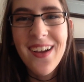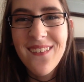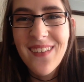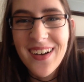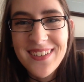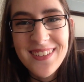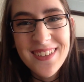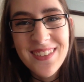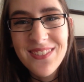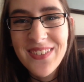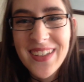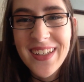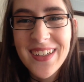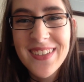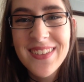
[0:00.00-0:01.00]
I watched the
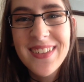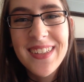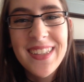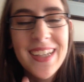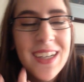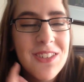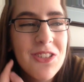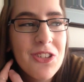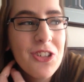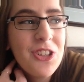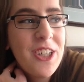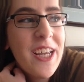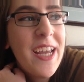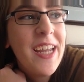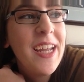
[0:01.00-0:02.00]
videos
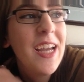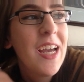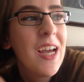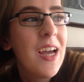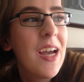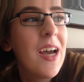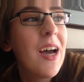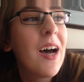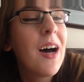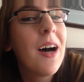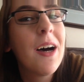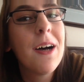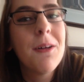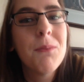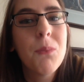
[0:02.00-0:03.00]
yesterday,
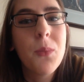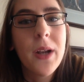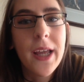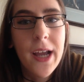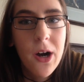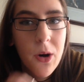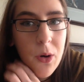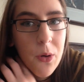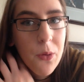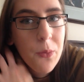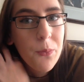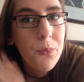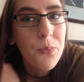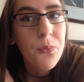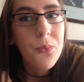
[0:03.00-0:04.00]
when I got
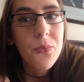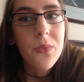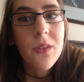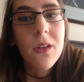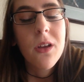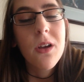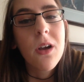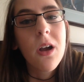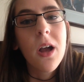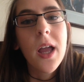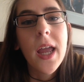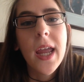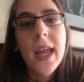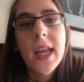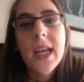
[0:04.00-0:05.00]
home,
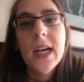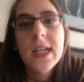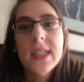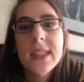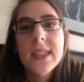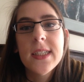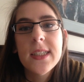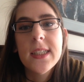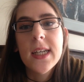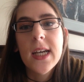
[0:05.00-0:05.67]
and